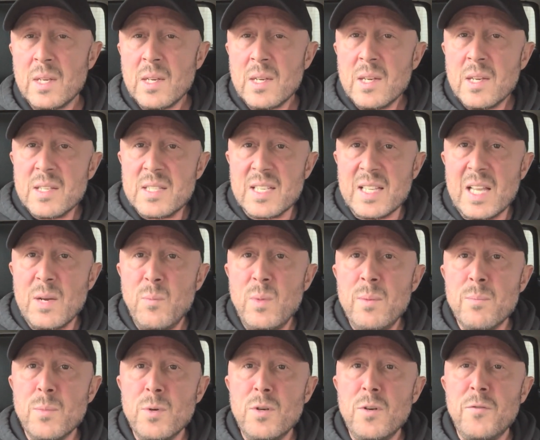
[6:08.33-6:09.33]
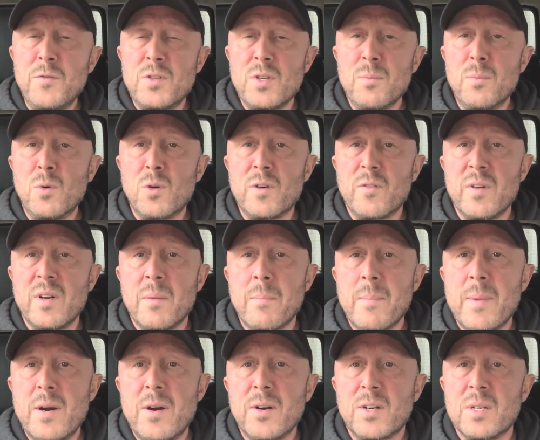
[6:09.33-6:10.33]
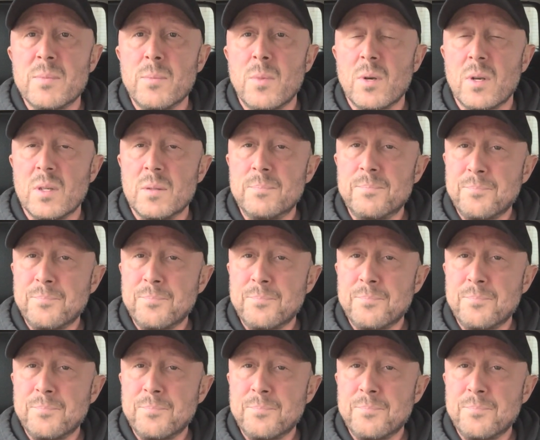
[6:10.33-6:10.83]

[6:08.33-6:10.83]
So then we moved to more of an American model.